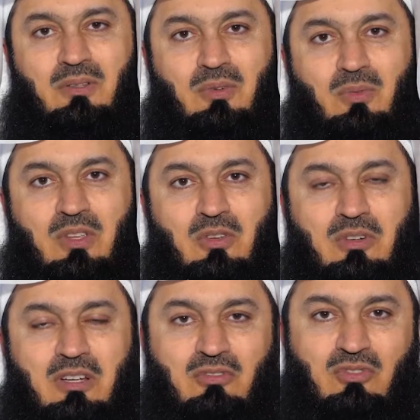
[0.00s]
when you're
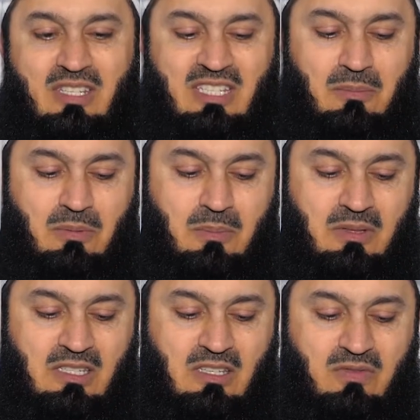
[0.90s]
addressing people.
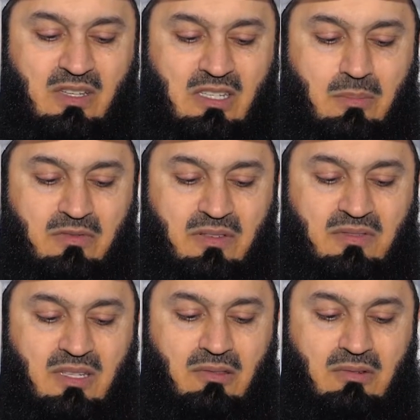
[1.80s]
This is verse number
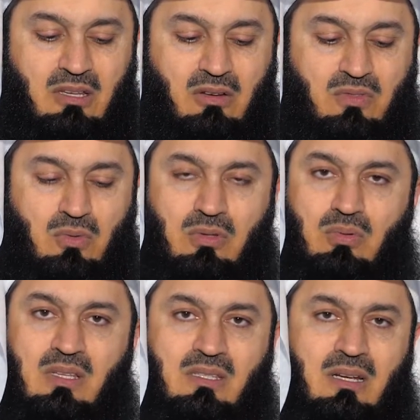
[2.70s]
53 of Surah
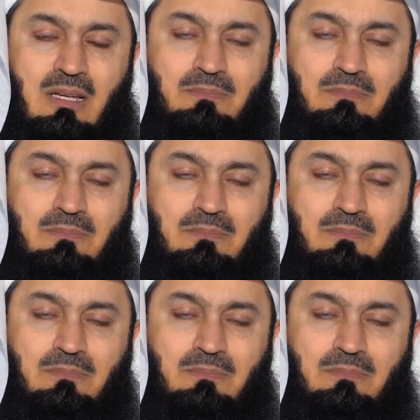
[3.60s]
Al-Isra.